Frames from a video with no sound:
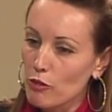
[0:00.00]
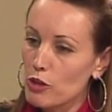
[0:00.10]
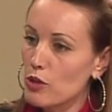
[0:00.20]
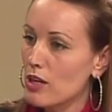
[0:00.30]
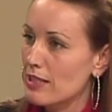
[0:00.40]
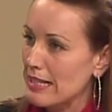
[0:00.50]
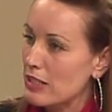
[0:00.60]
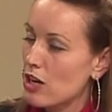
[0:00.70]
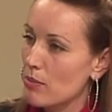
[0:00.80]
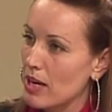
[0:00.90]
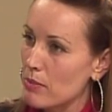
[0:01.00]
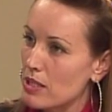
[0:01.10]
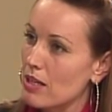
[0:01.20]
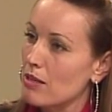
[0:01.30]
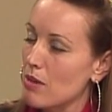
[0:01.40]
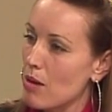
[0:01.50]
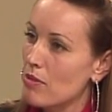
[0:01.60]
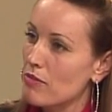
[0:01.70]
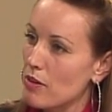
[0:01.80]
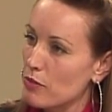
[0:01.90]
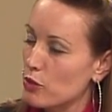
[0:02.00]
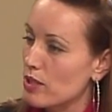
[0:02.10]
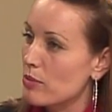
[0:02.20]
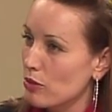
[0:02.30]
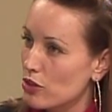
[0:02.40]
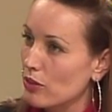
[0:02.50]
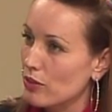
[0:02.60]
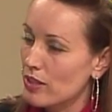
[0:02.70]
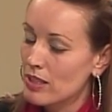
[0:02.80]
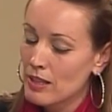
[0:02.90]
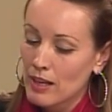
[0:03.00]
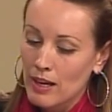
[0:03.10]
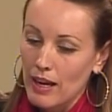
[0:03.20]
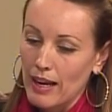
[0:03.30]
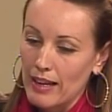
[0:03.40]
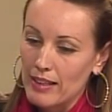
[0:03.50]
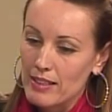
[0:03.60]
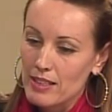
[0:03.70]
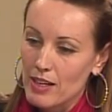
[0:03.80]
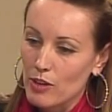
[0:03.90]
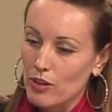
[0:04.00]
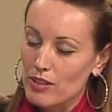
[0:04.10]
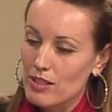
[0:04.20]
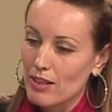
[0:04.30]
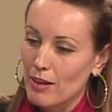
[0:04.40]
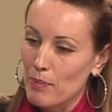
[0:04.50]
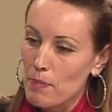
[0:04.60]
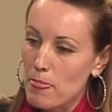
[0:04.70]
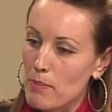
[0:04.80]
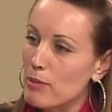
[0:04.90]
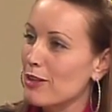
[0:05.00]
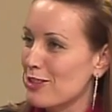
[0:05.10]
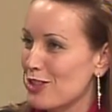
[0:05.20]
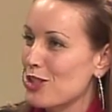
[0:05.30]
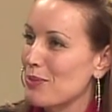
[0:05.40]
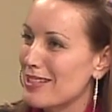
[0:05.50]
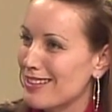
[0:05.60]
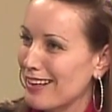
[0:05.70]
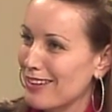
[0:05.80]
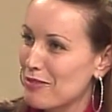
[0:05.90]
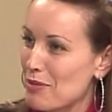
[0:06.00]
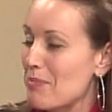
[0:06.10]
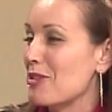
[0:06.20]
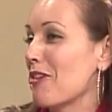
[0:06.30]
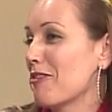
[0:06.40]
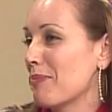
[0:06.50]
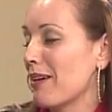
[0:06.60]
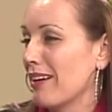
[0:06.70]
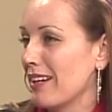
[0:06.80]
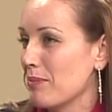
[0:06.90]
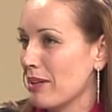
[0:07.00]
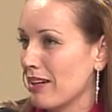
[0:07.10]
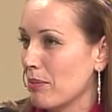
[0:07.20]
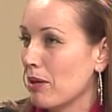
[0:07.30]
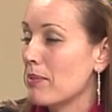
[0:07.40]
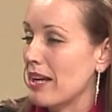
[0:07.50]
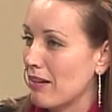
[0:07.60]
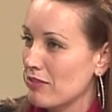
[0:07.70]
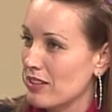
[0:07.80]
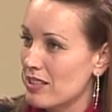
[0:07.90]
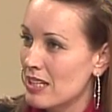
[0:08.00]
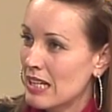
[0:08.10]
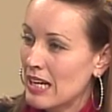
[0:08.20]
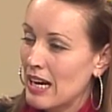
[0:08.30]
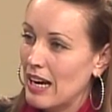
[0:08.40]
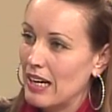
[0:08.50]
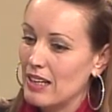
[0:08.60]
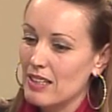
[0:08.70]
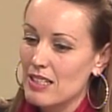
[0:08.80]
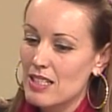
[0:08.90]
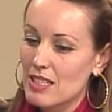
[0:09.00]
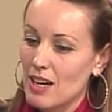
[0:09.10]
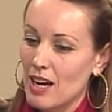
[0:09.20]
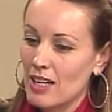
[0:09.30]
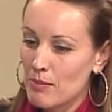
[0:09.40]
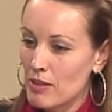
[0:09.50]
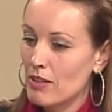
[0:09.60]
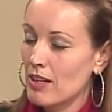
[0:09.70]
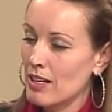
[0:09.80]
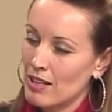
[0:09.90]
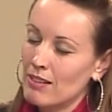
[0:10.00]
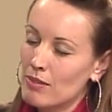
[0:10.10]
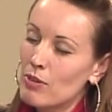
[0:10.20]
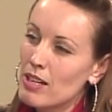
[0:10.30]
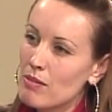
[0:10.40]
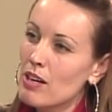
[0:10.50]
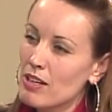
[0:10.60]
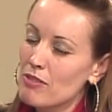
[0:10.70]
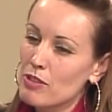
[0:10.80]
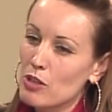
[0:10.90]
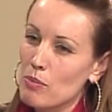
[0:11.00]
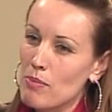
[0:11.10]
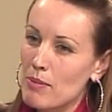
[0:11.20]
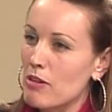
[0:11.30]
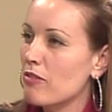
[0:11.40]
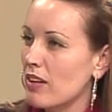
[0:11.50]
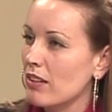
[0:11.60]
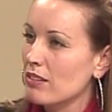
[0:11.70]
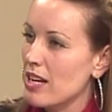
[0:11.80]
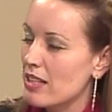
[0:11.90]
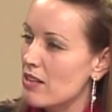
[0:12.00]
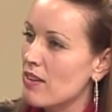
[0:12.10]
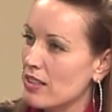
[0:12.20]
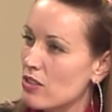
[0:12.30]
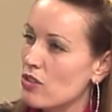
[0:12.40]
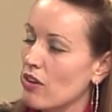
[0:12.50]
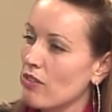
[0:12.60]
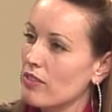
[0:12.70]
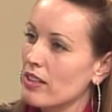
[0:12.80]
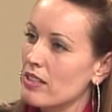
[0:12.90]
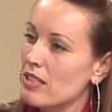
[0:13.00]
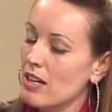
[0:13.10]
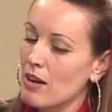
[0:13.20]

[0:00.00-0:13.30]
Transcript: a few years later, I became a single mom of 3 small children, and I got burned, shall we say, ripped off by a plumbing outfit. And it really kind of, made me feel taken advantage of. And